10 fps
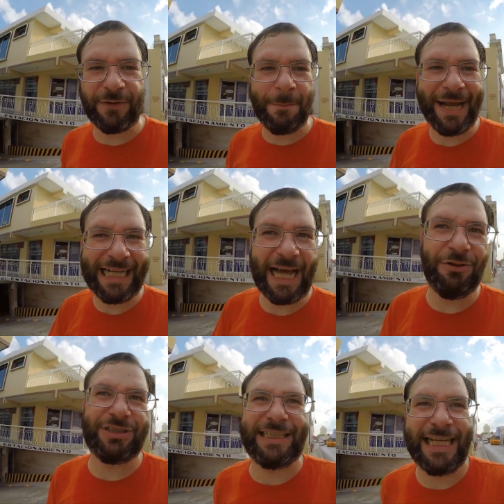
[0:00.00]
from
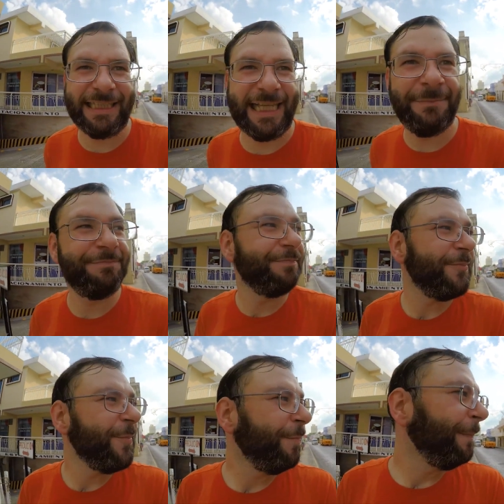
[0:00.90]
Mercado sixty.
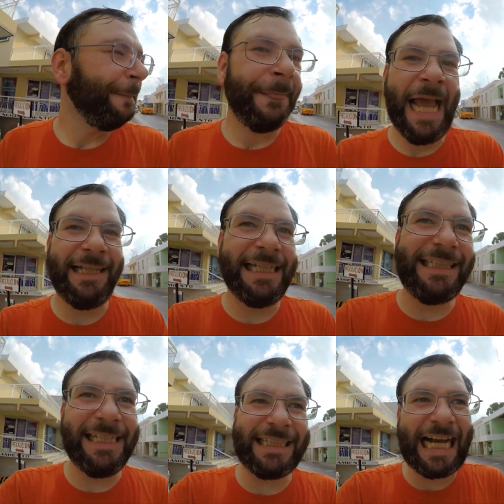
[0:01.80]
And this is